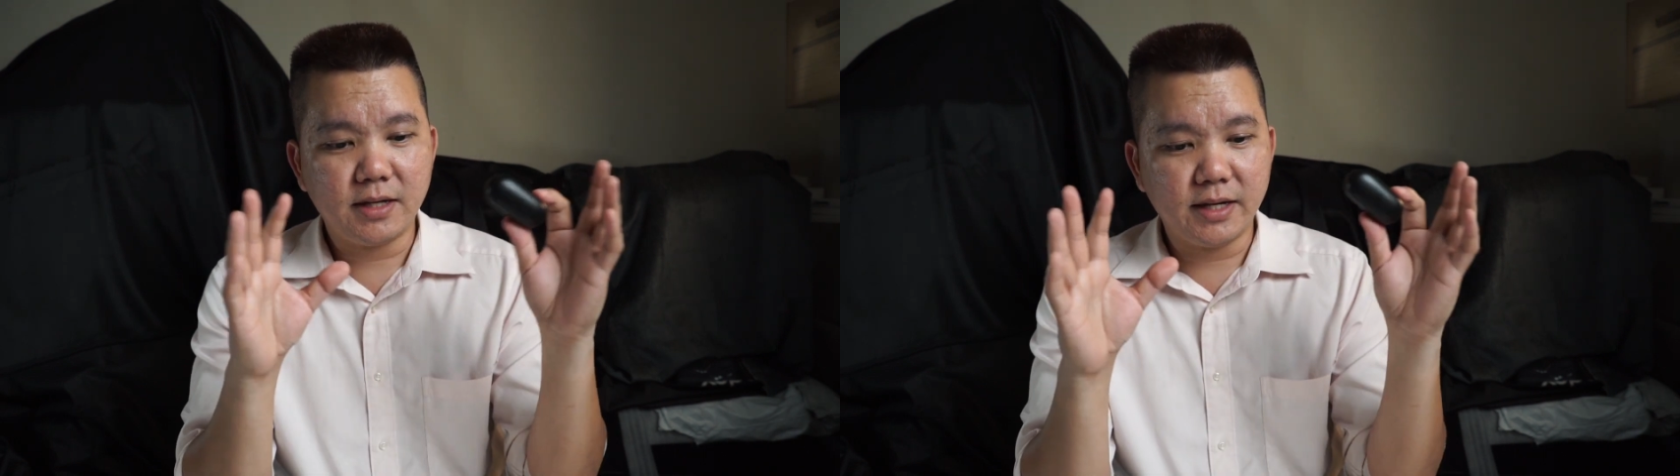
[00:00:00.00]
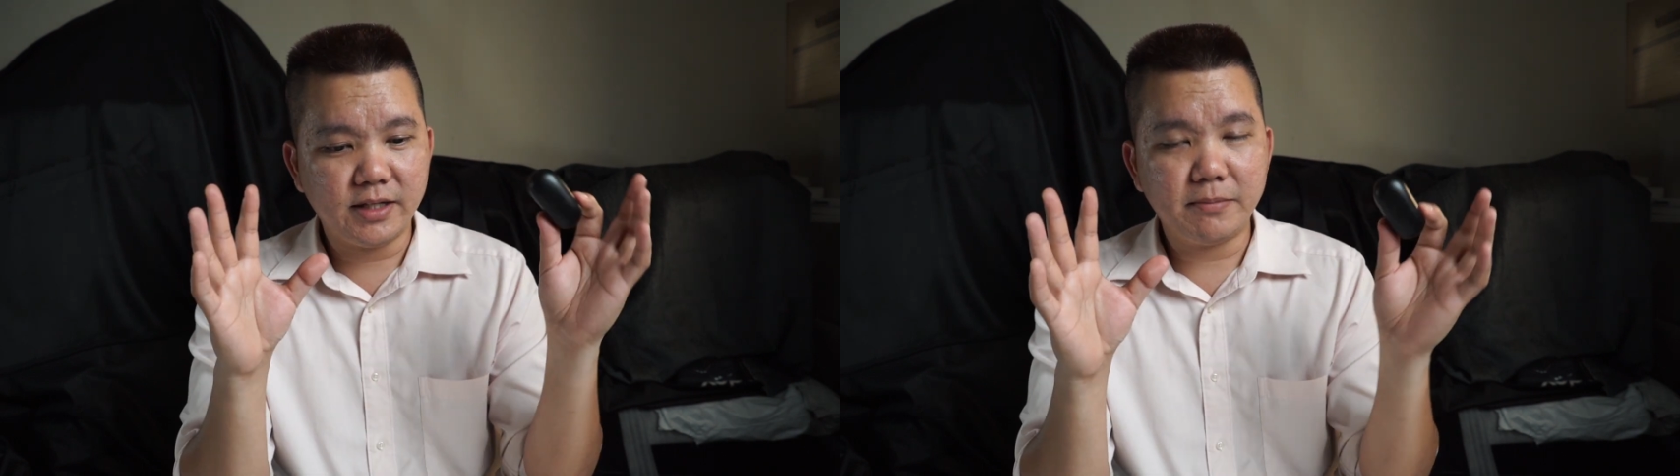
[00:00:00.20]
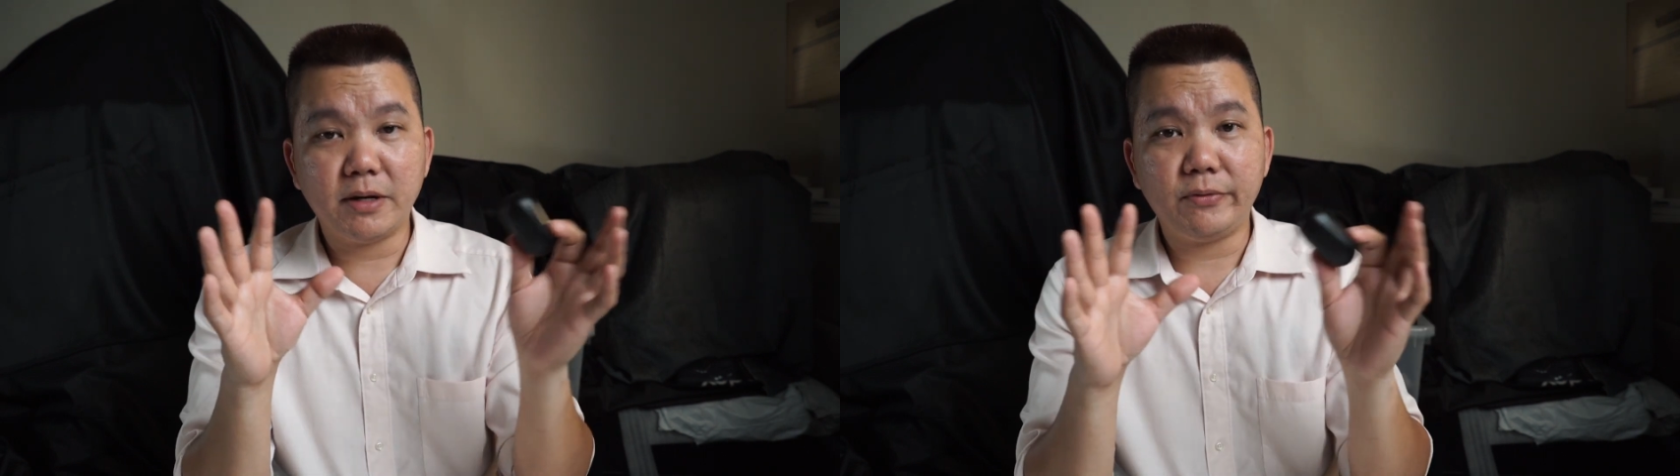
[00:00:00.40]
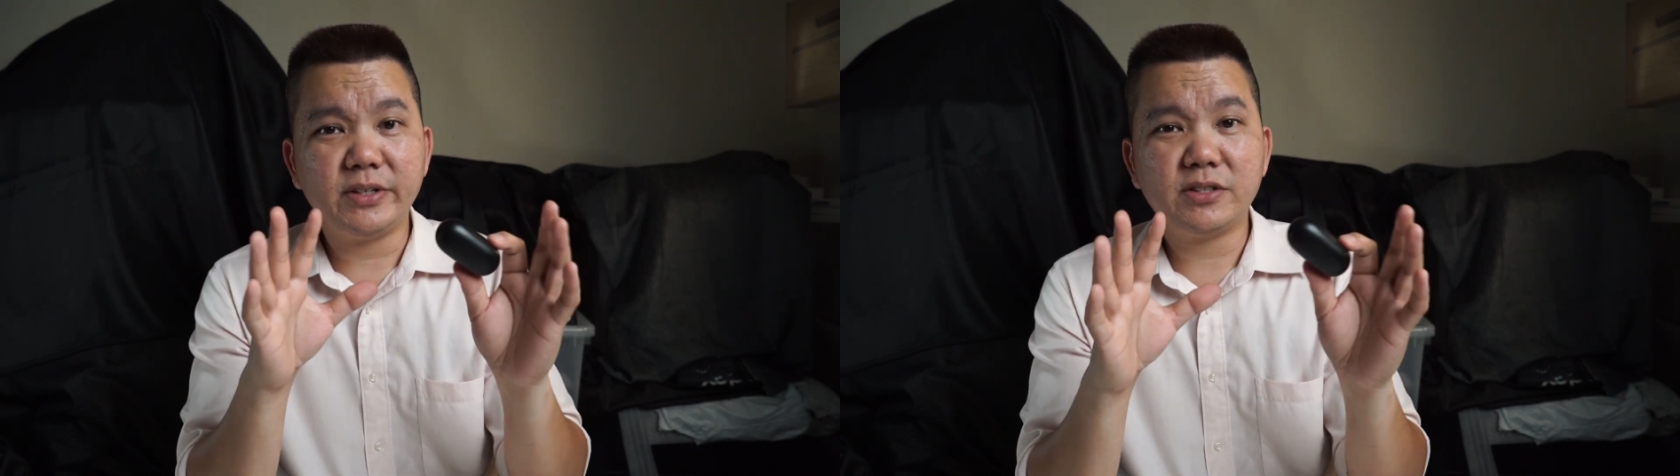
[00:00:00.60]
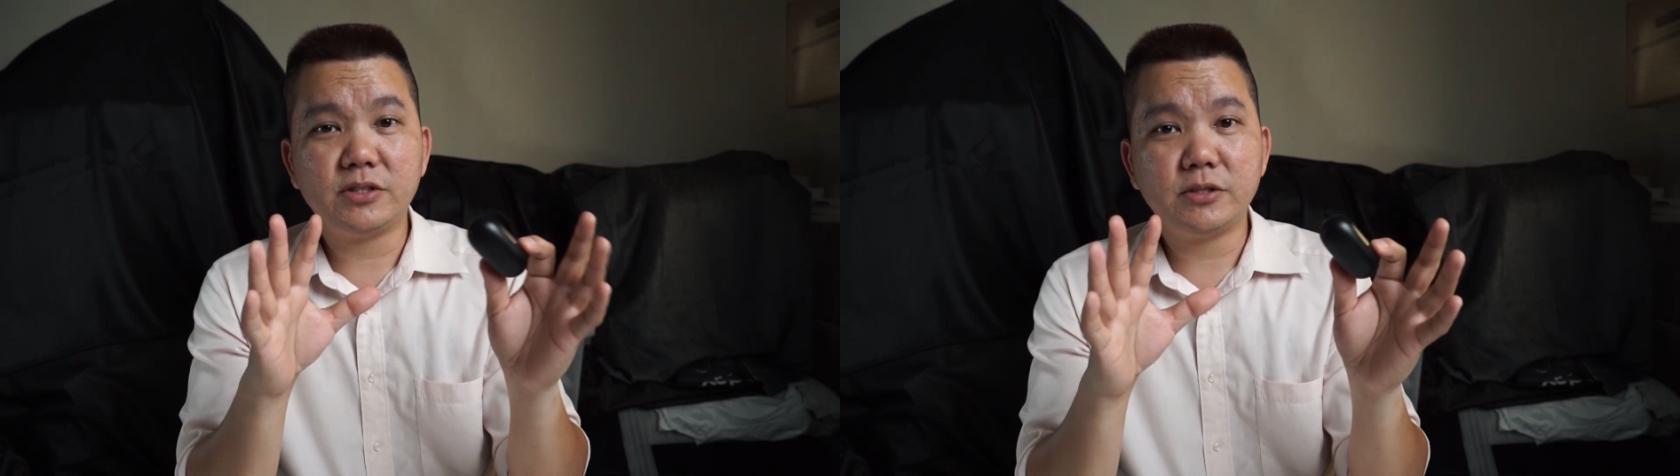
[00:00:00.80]
I did my
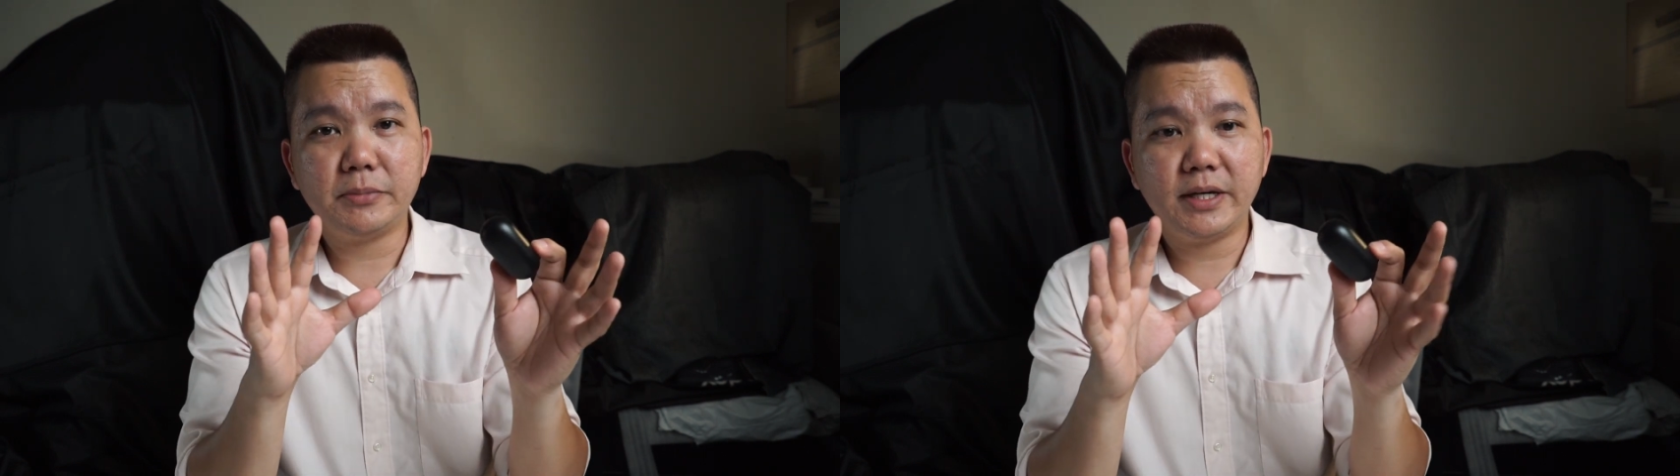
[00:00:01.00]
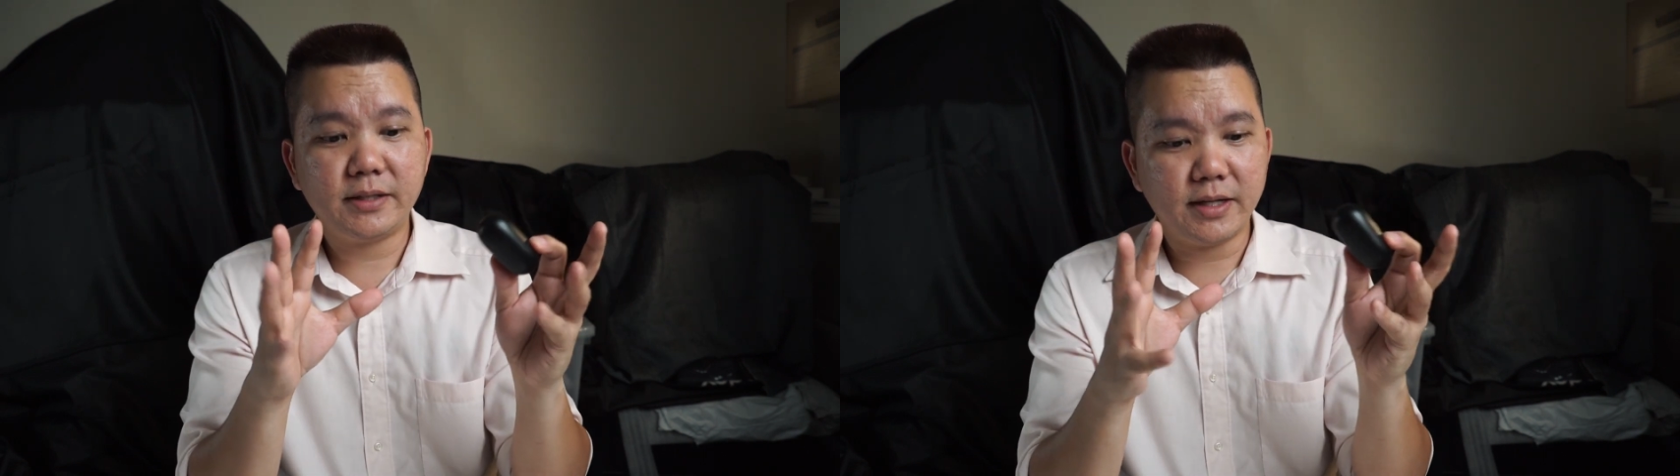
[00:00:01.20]
research a bit,